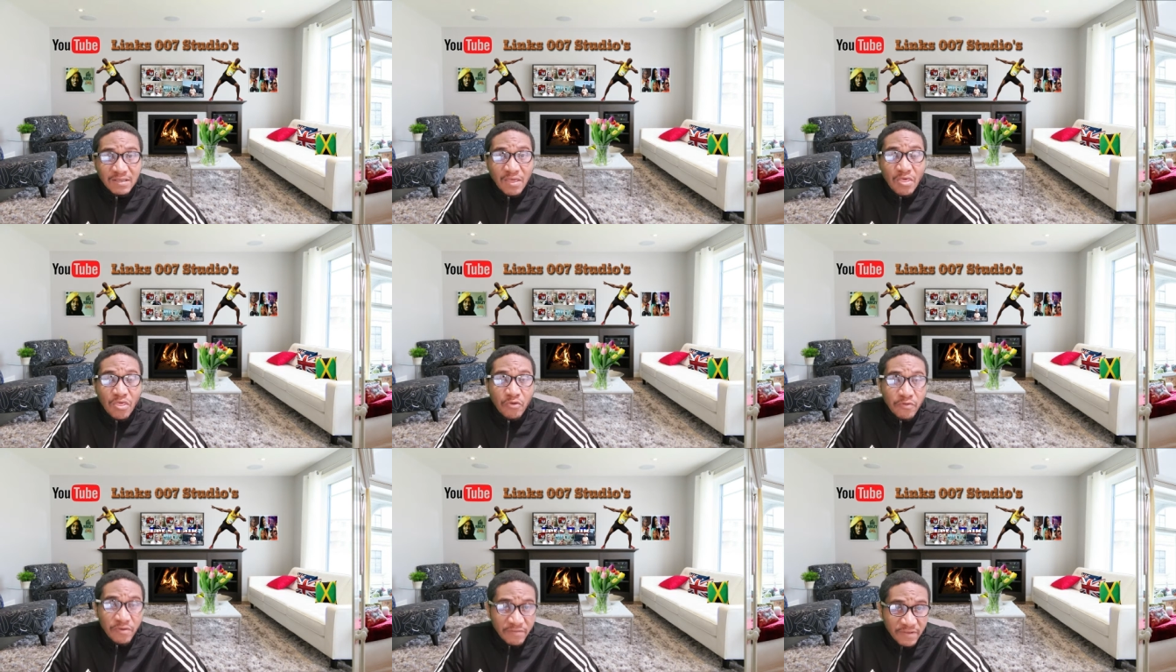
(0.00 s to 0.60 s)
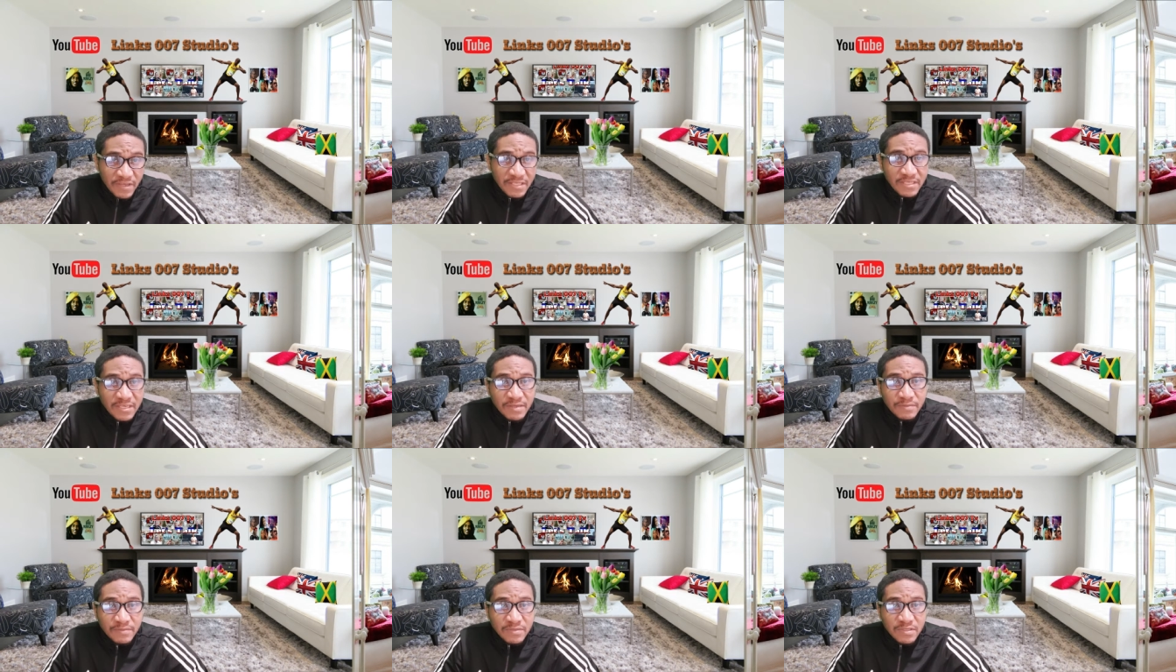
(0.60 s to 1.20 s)
3
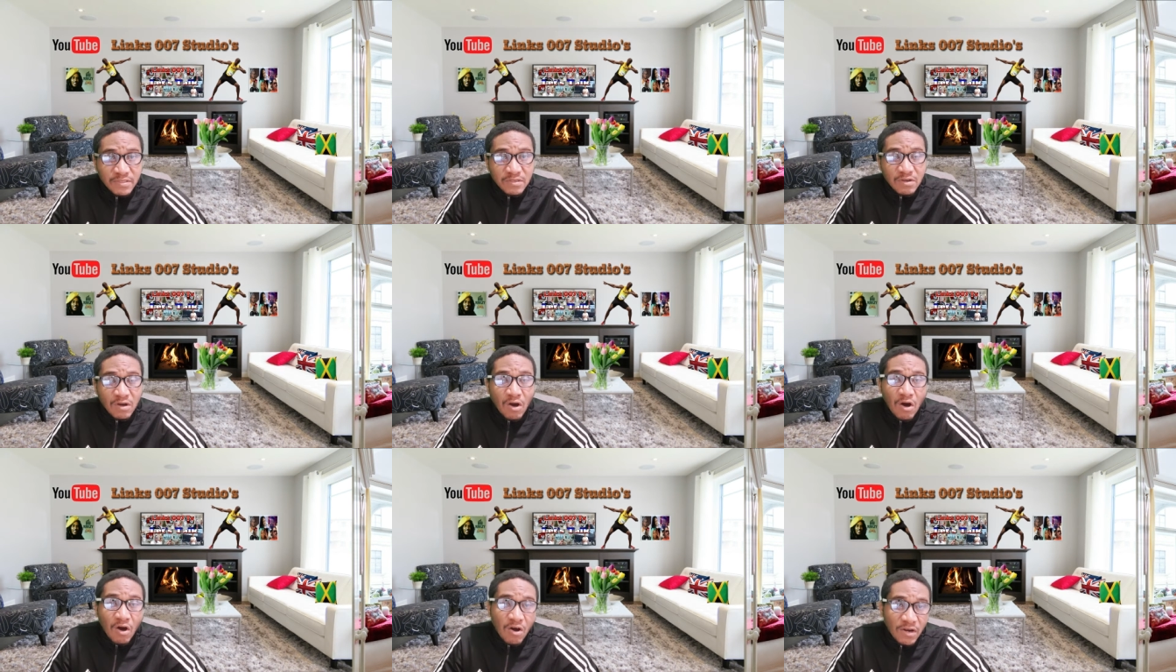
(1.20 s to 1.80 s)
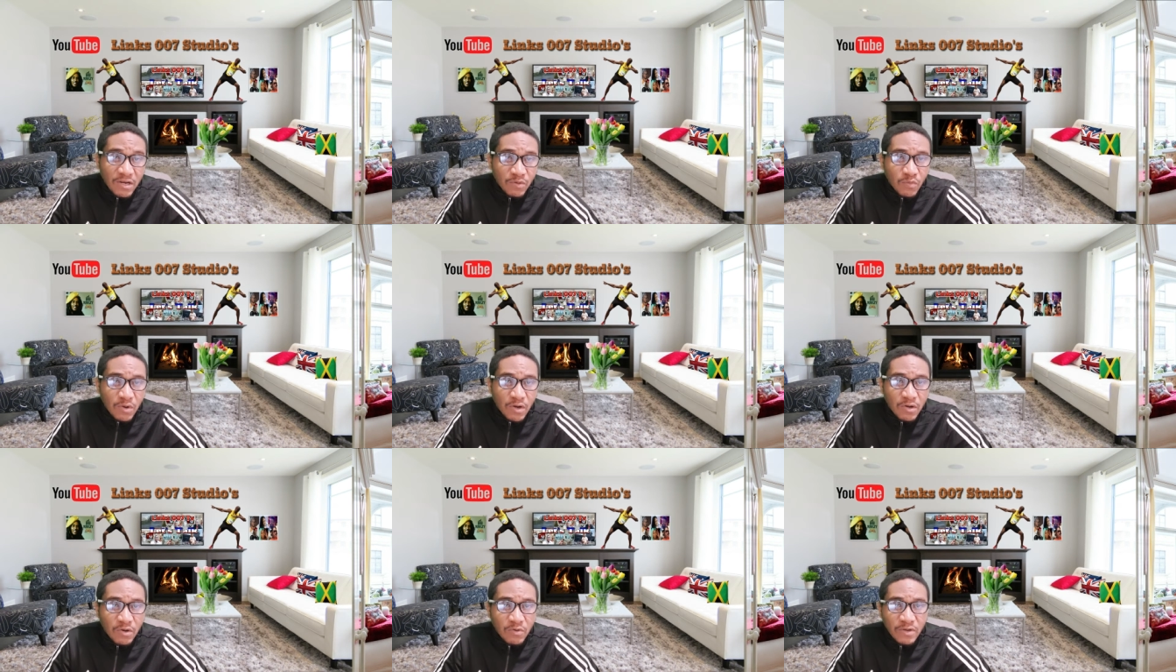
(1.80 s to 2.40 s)
victims, all in
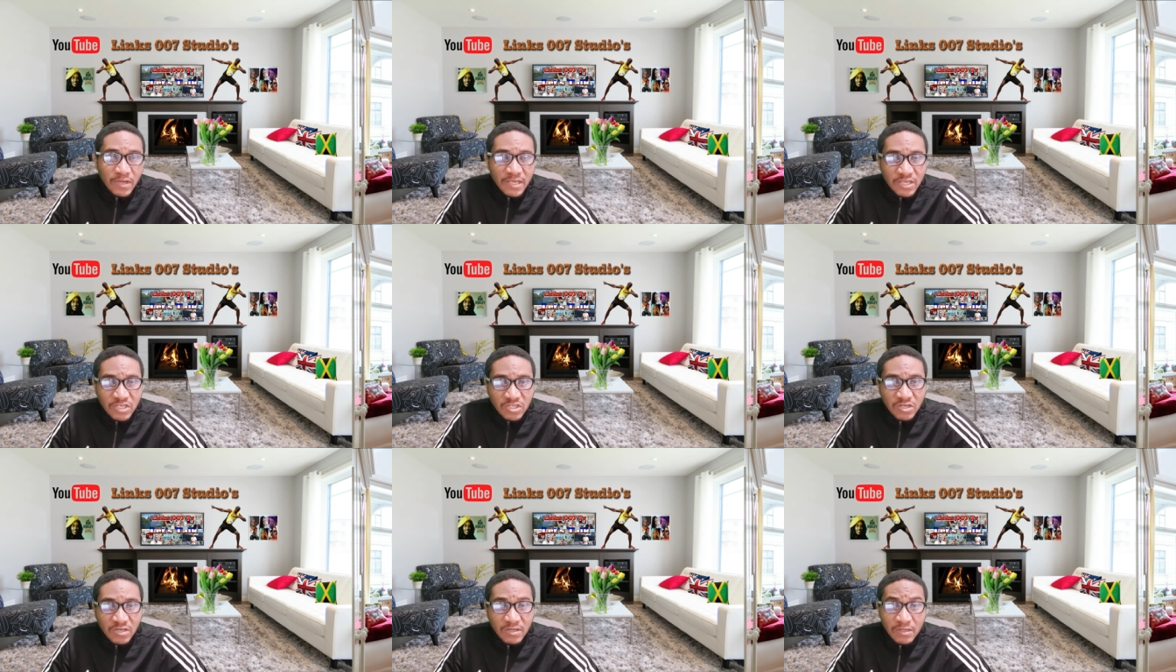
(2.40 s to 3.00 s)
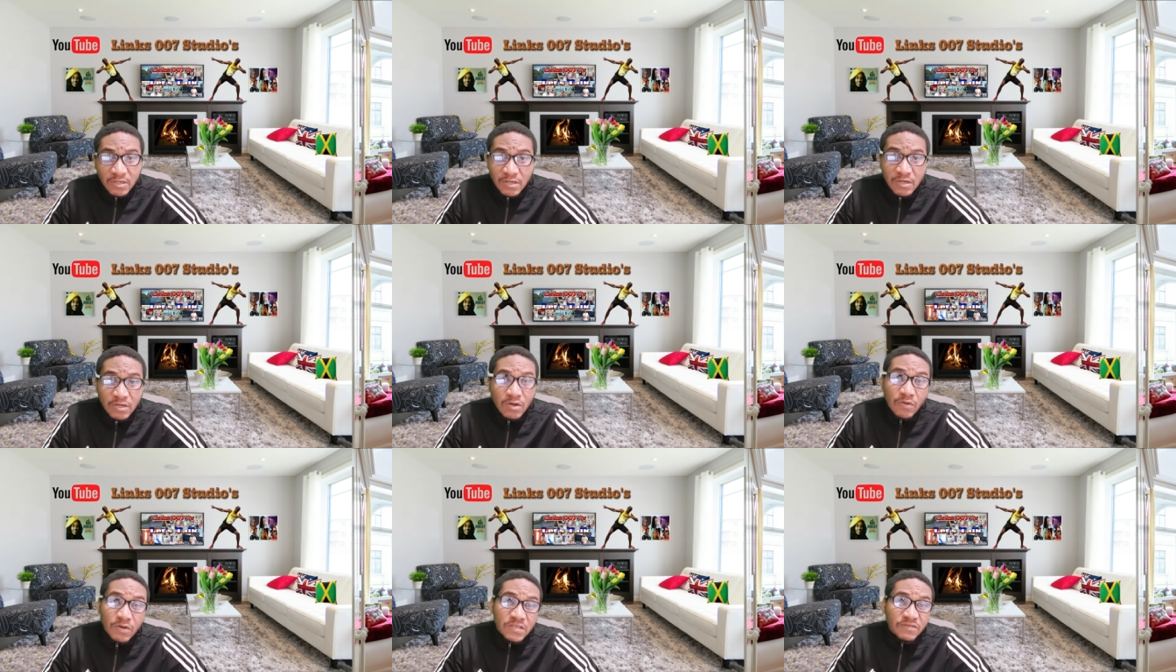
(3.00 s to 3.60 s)
one location. Now
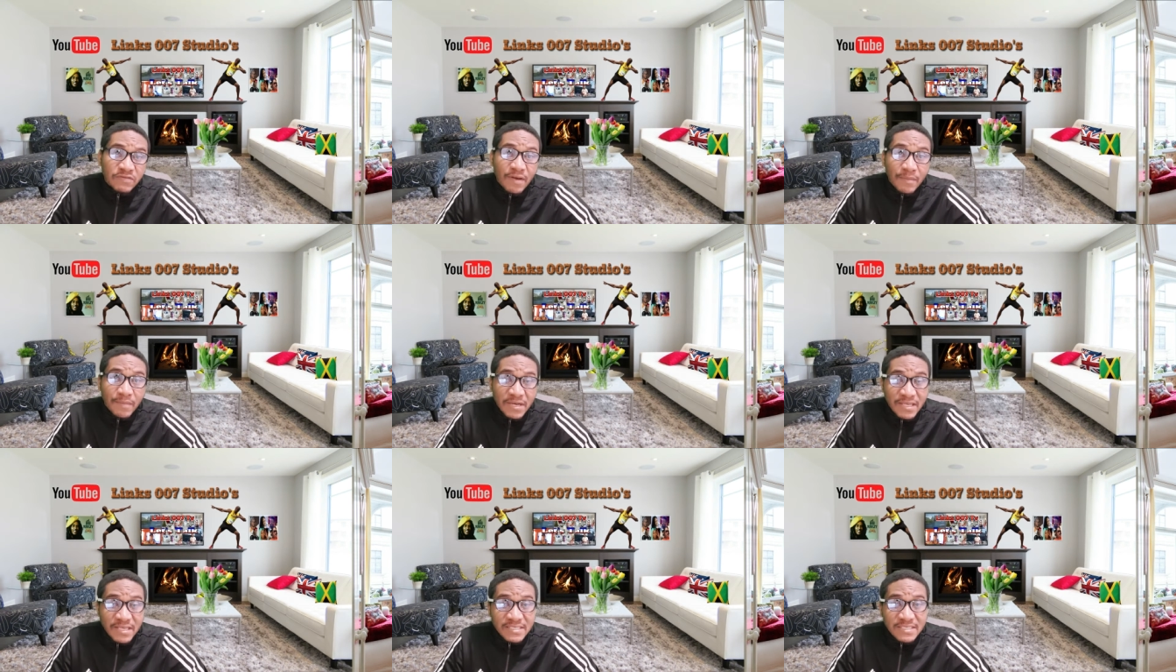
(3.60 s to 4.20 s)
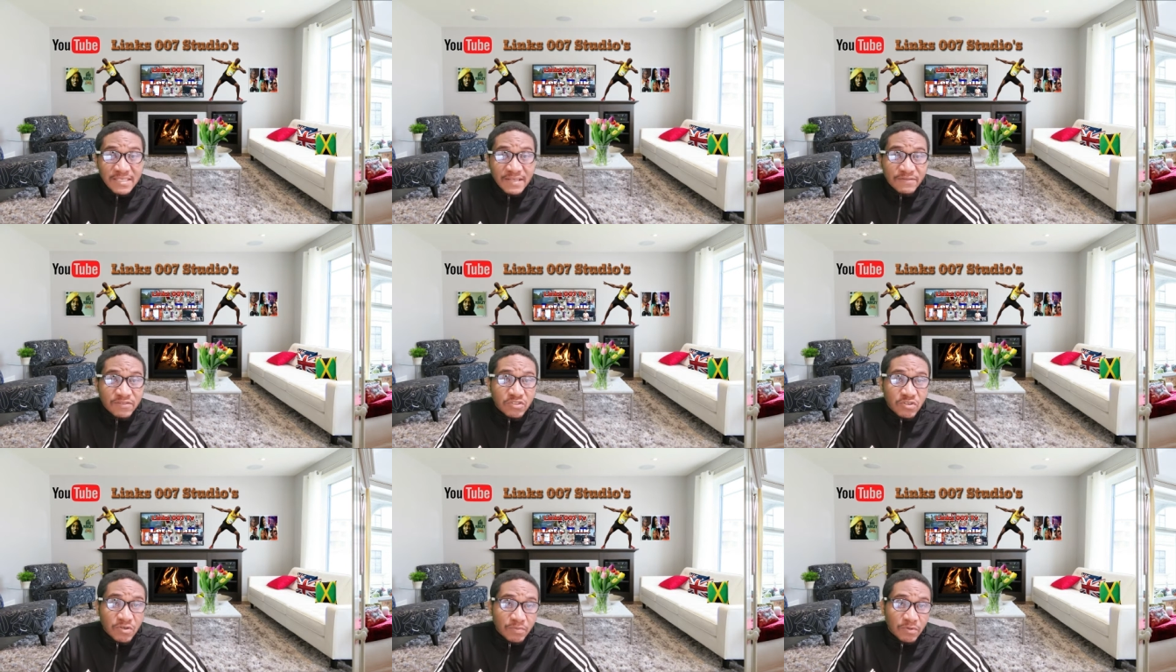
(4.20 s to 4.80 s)
this family is left to
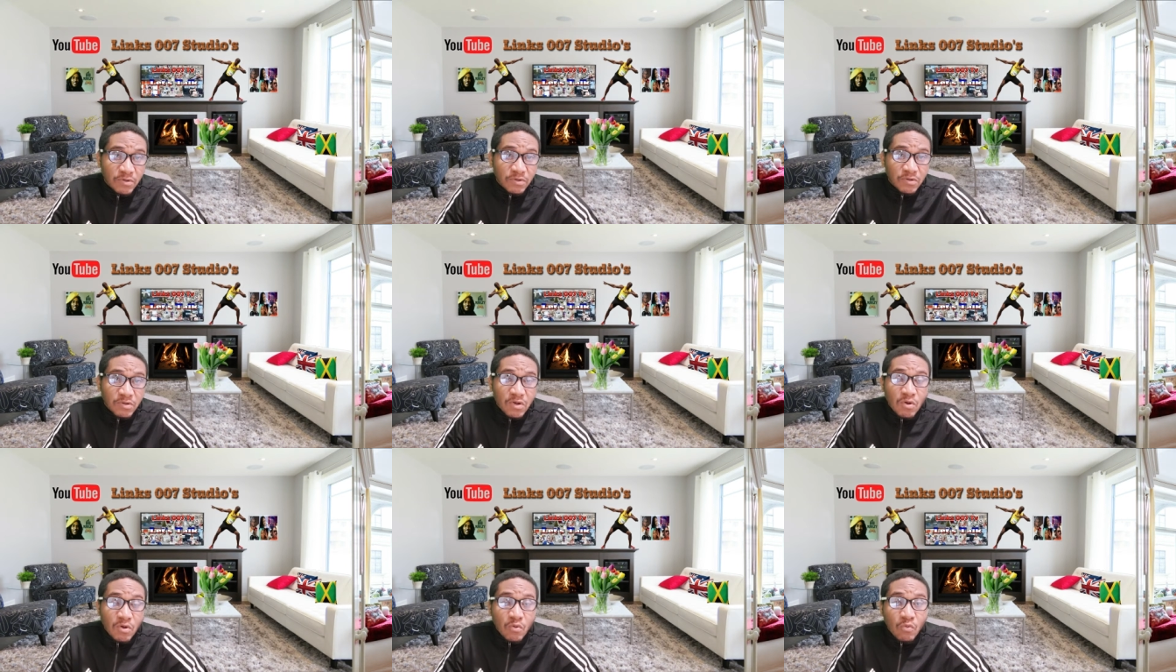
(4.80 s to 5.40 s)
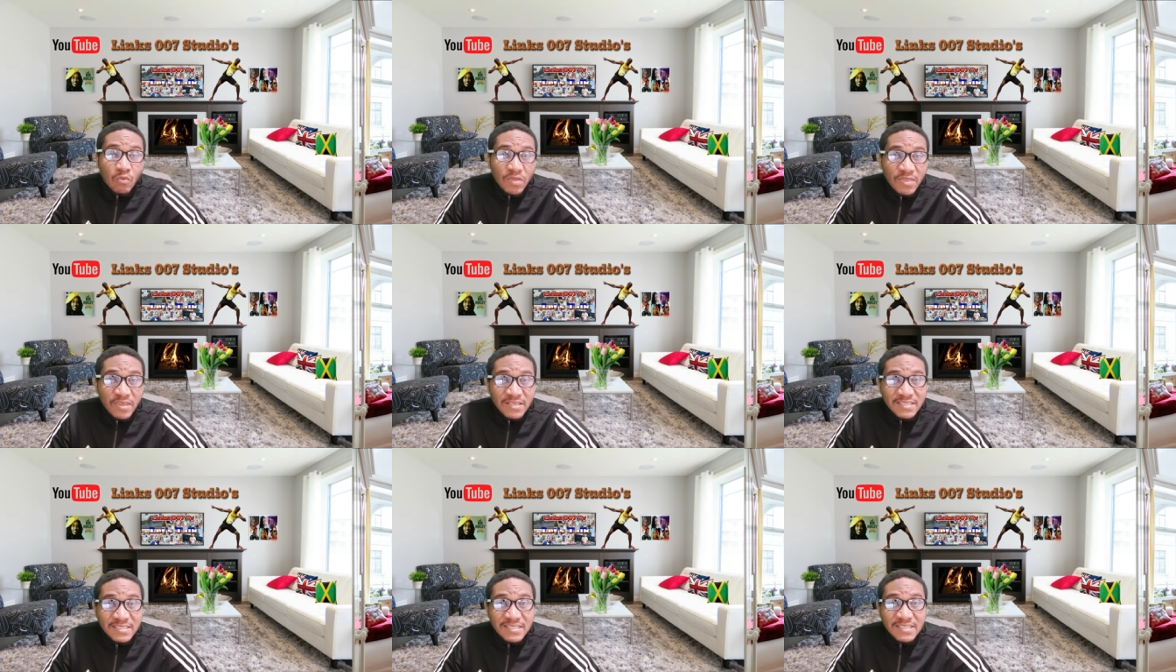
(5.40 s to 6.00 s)
grapple with this
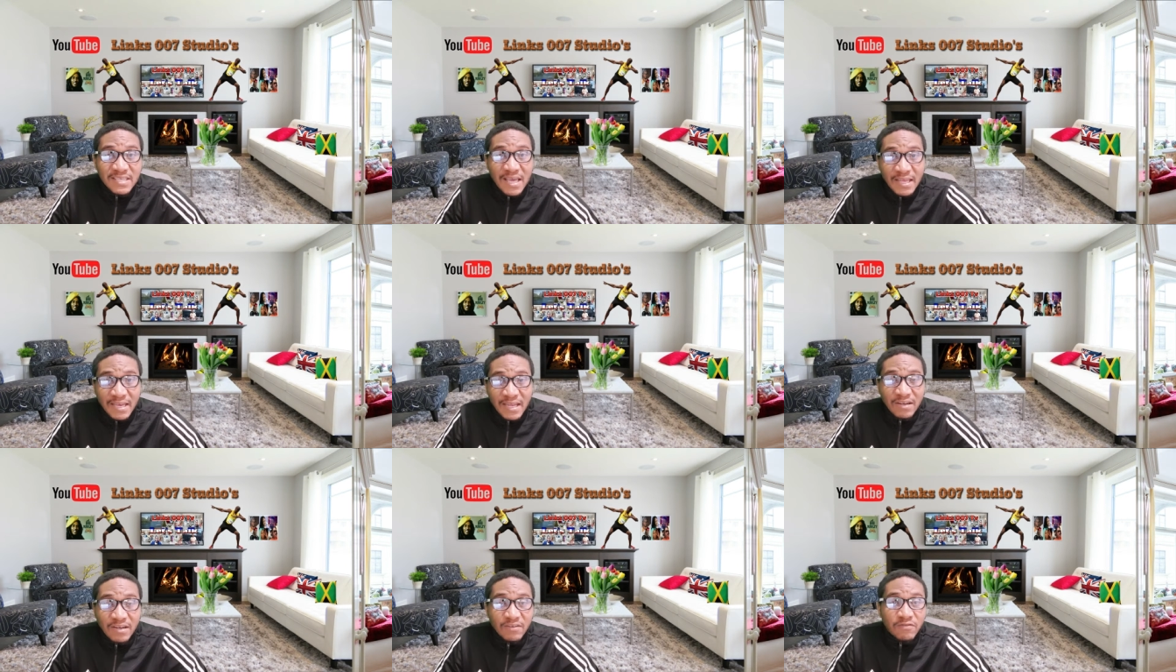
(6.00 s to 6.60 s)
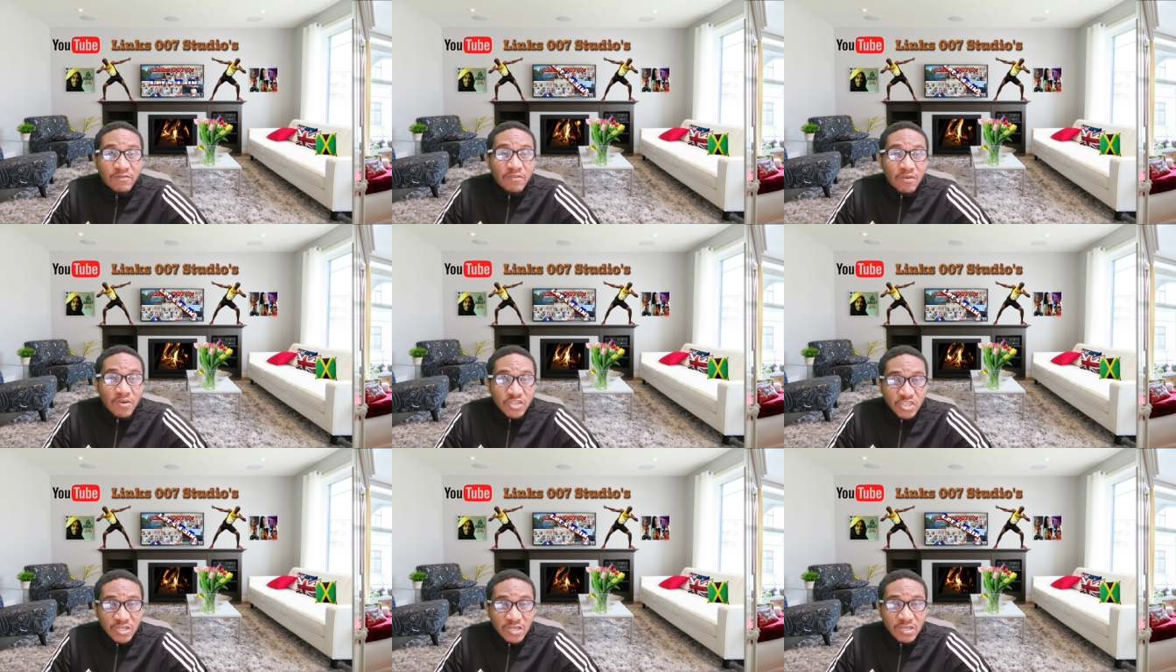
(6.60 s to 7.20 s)
sad and
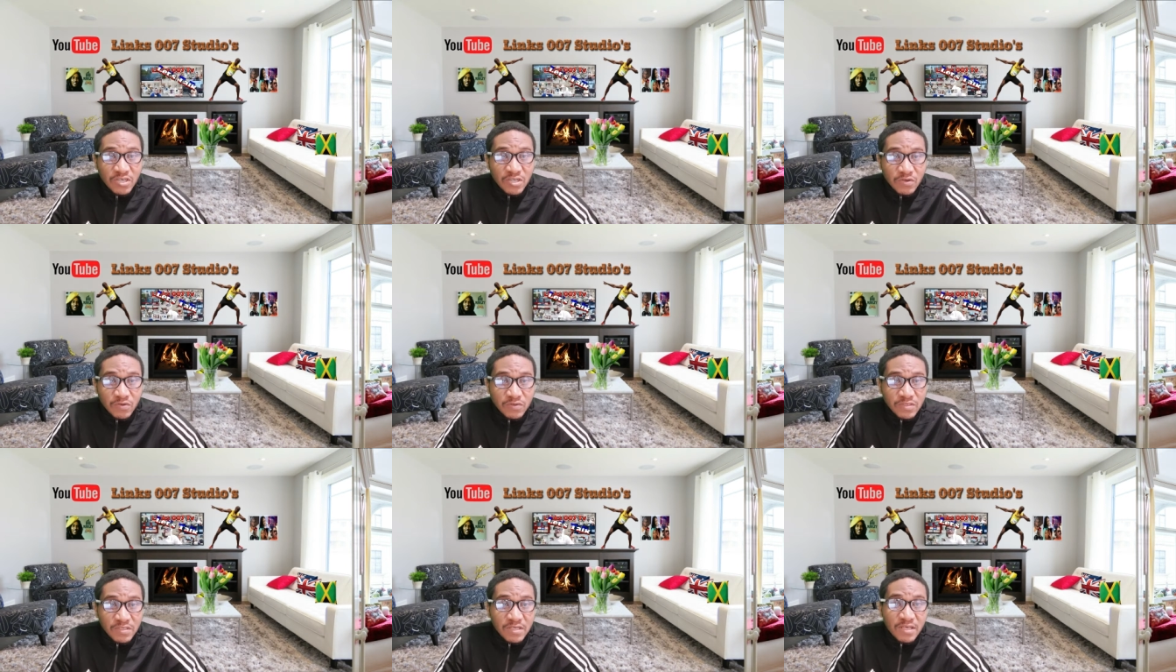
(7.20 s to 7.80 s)
unfortunate news.